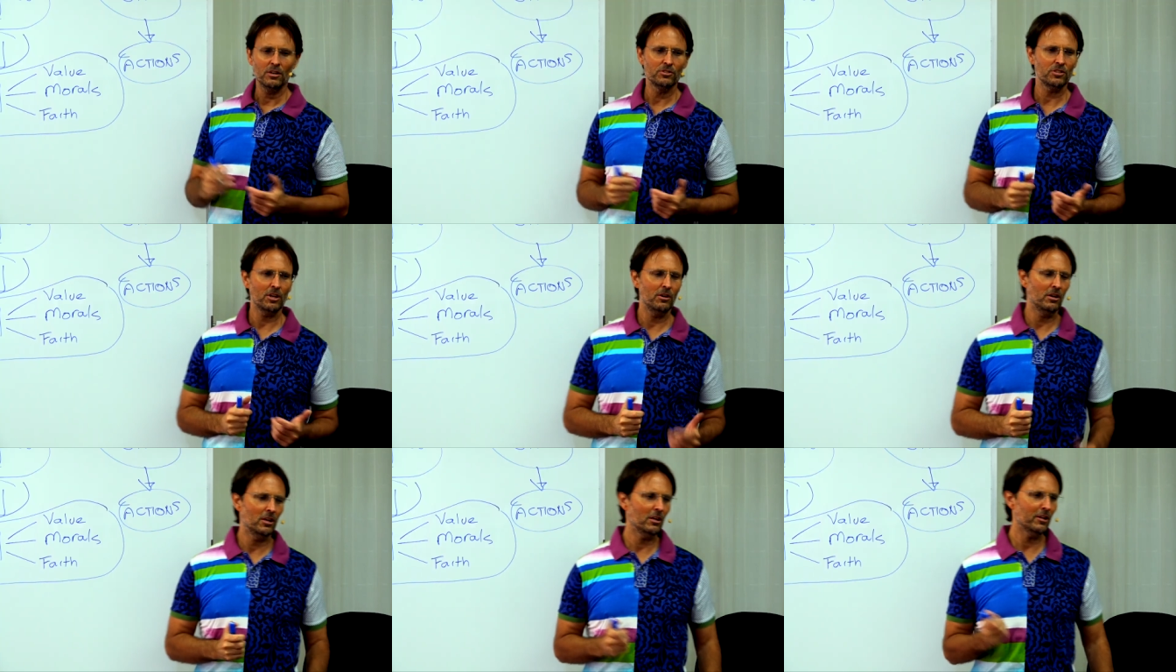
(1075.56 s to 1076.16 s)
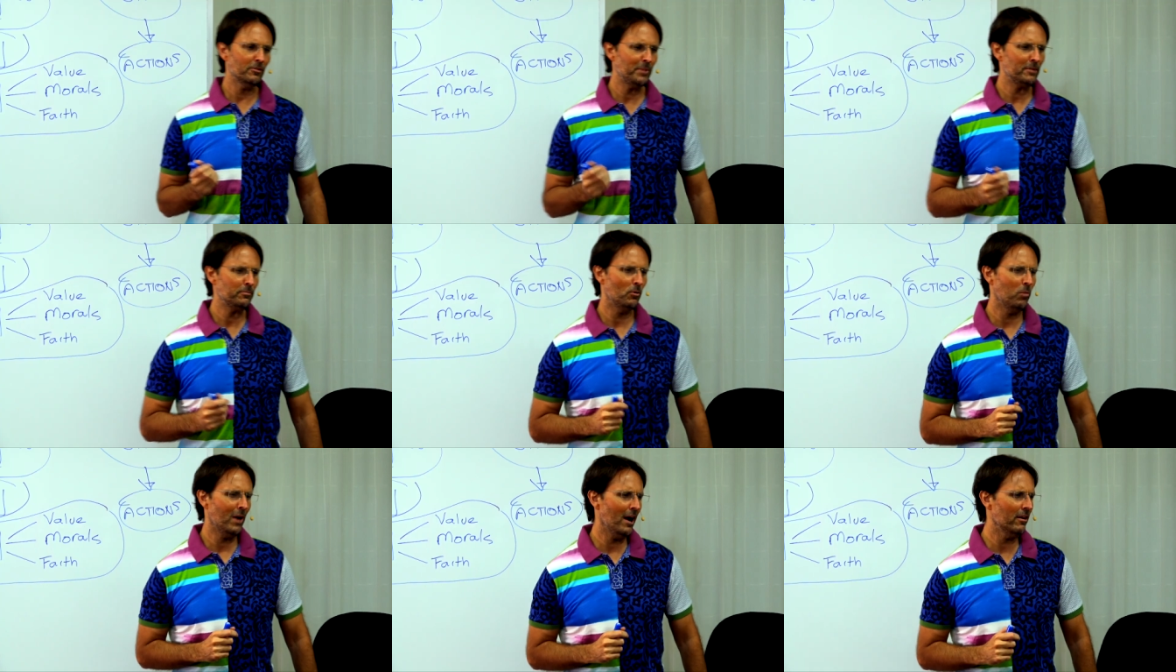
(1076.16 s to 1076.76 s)
So a lot of
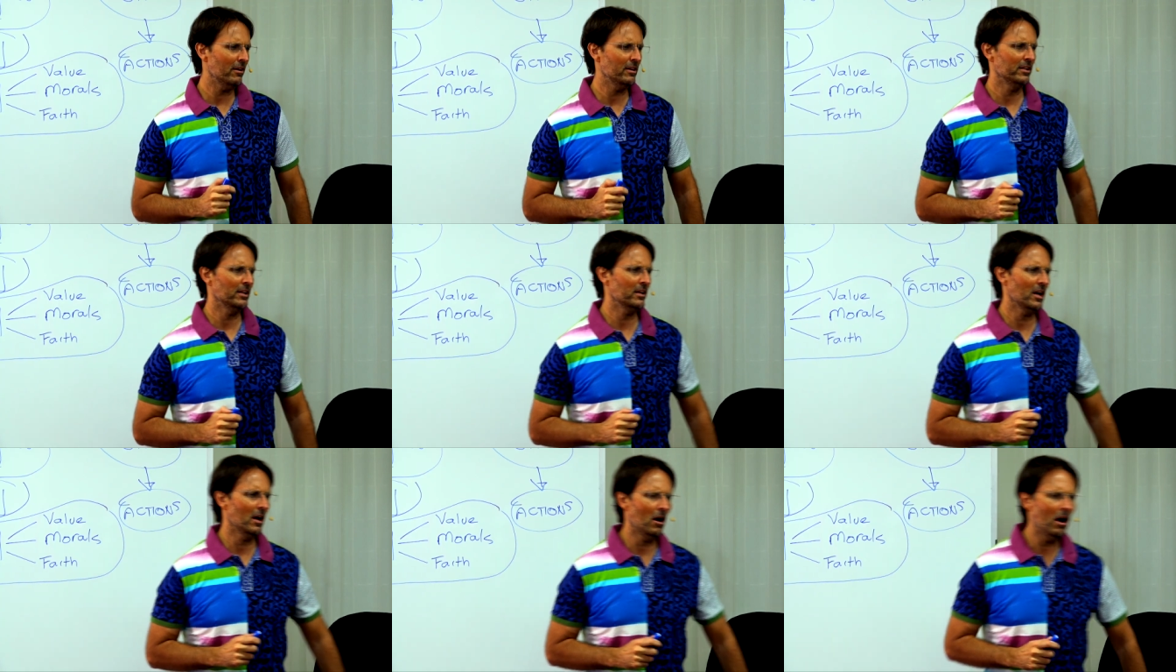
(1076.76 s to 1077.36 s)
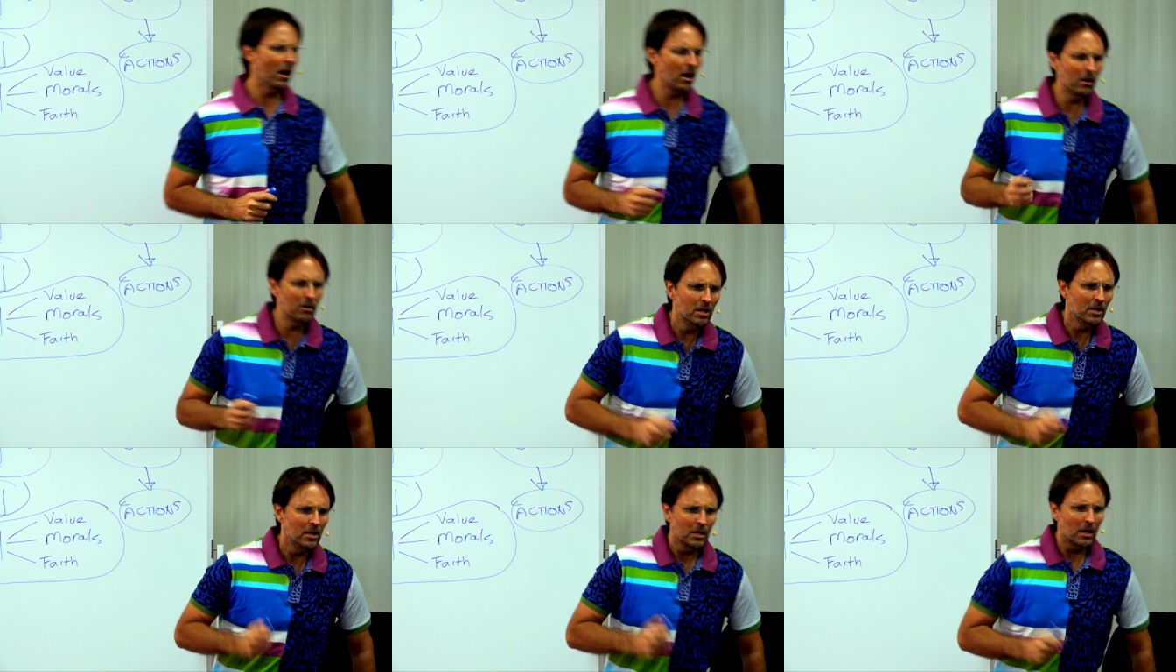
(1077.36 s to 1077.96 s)
people worry and they go,
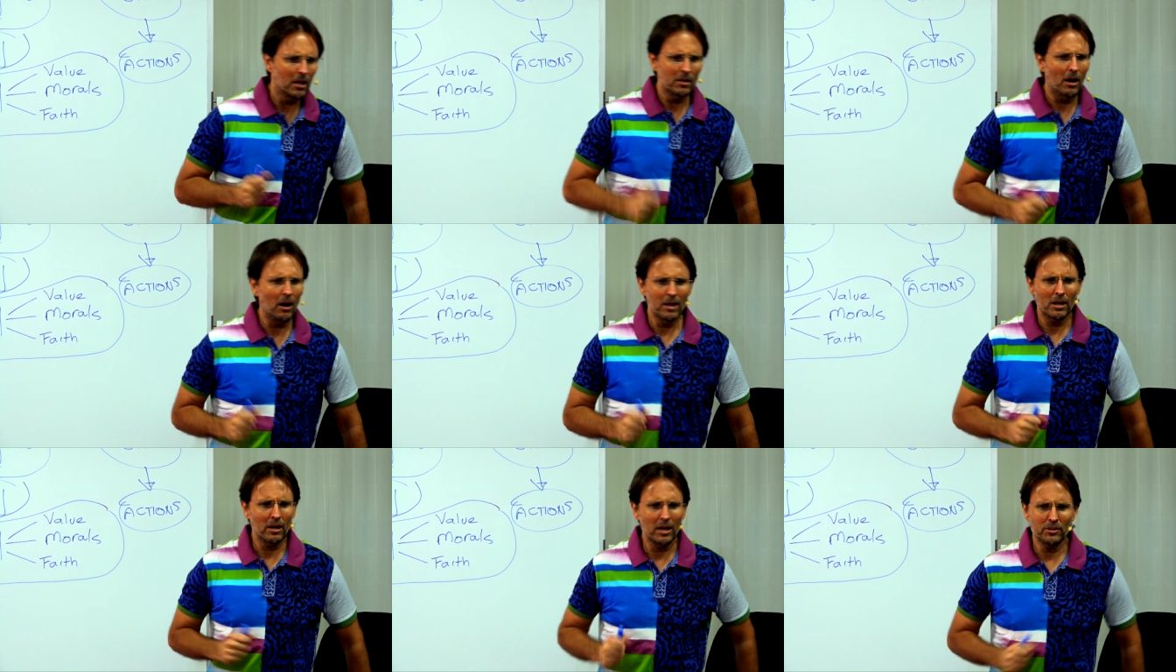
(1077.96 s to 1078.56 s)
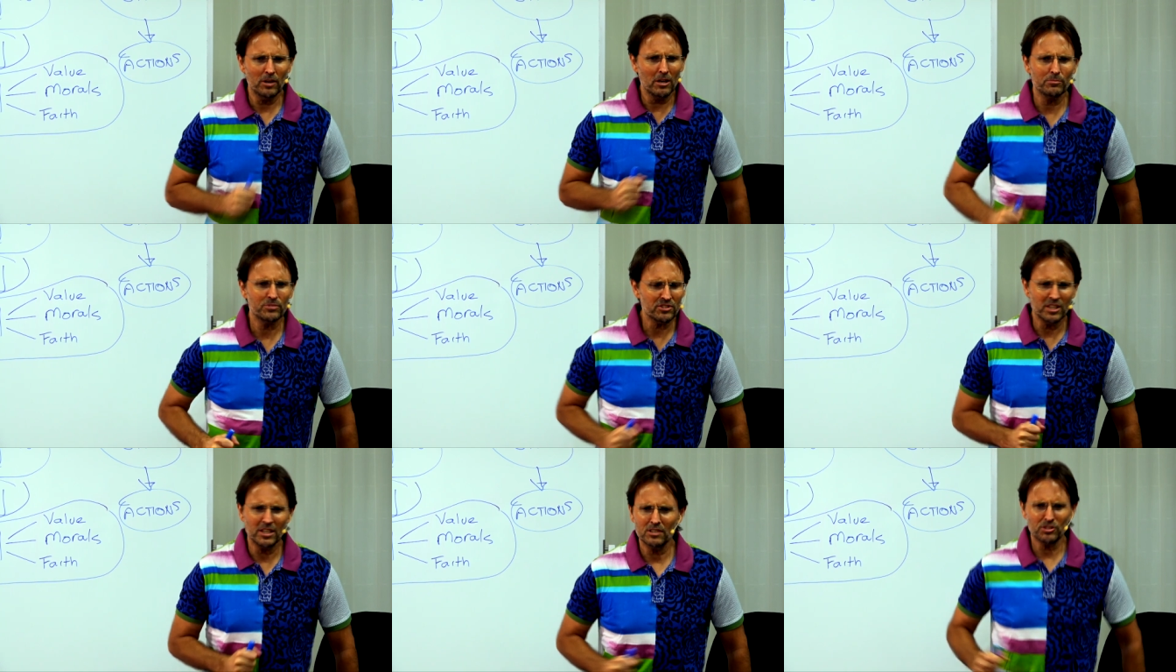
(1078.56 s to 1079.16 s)
oh, I, I know I'm
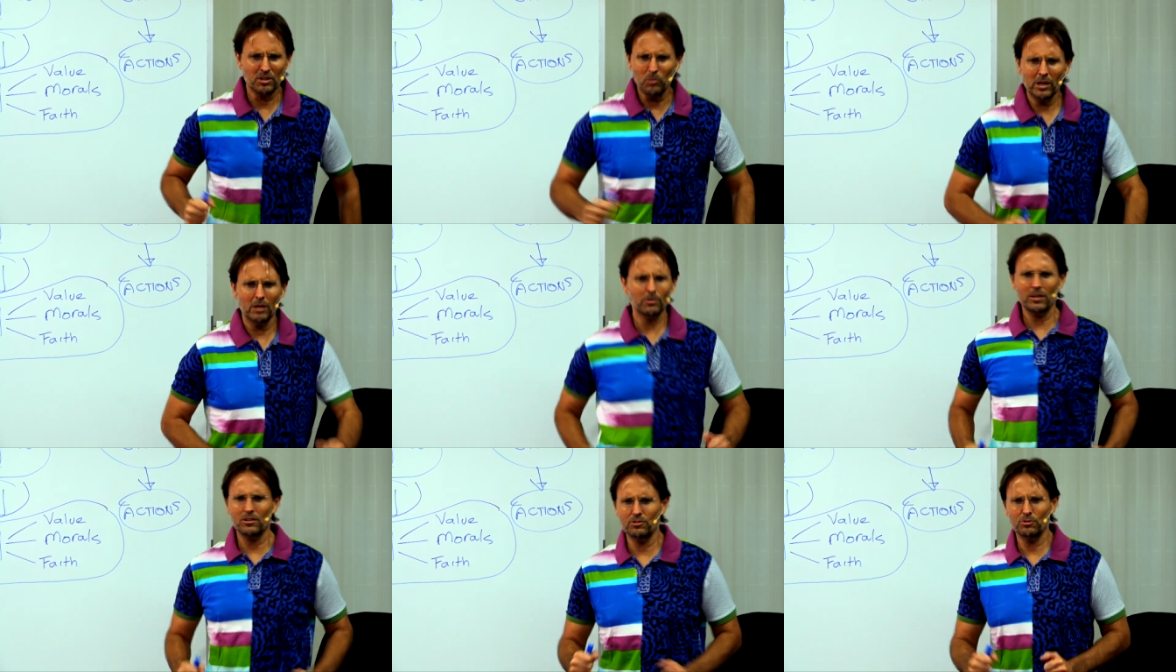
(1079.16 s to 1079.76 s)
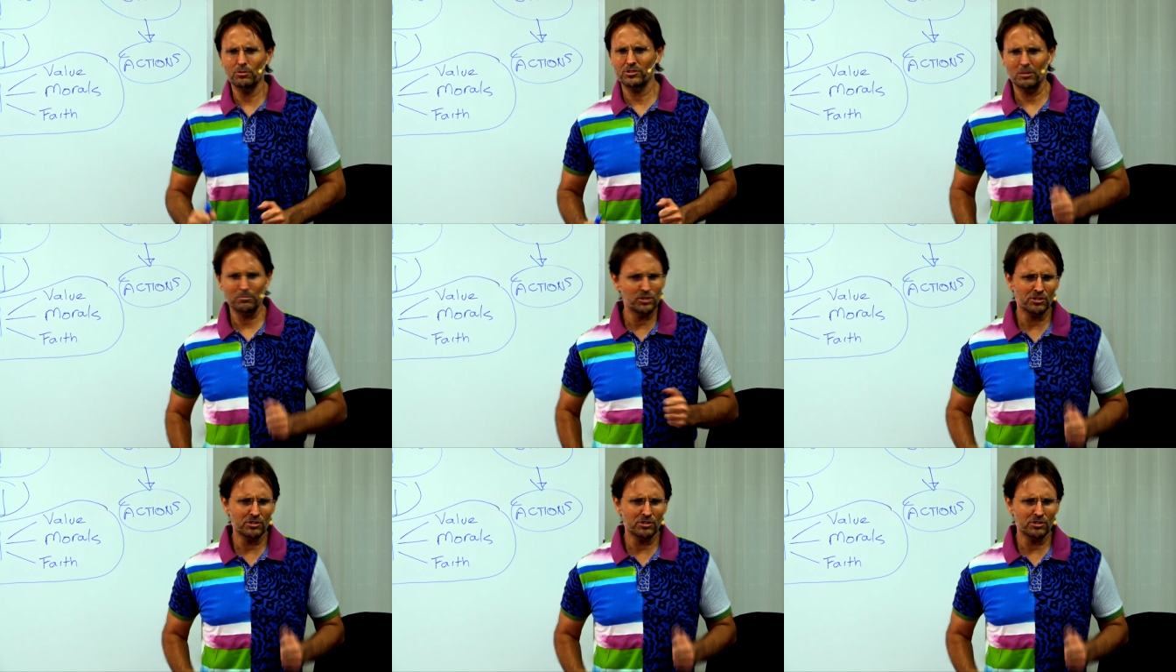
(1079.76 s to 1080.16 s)
sinning, so what I'm going to do is I'm